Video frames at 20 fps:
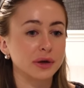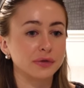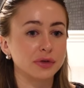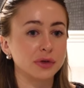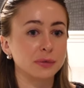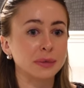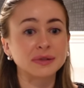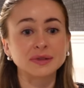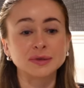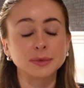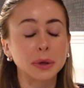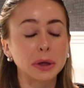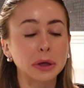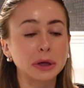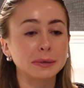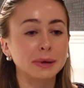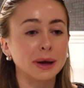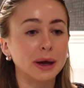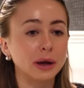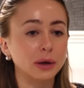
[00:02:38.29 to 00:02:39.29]
of them I've
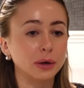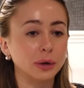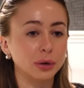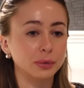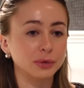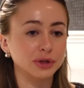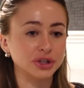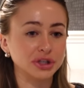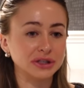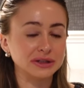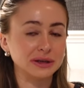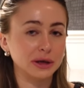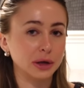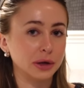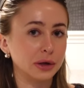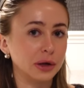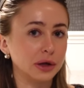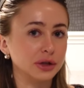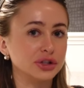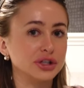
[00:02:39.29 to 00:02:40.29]
spoken about a lot which is
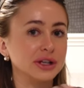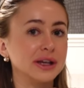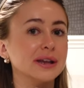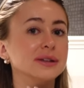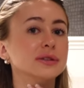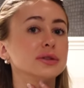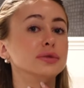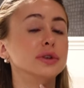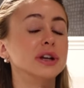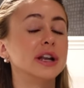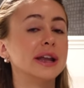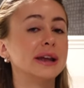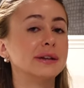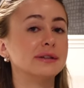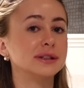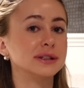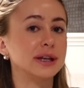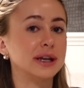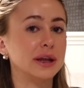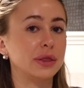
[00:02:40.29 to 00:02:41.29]
Lola she gets a really
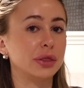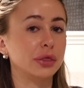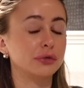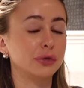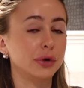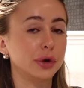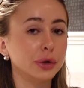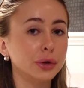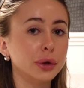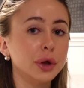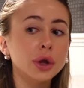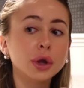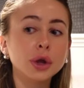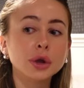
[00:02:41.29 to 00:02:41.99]
irritated throat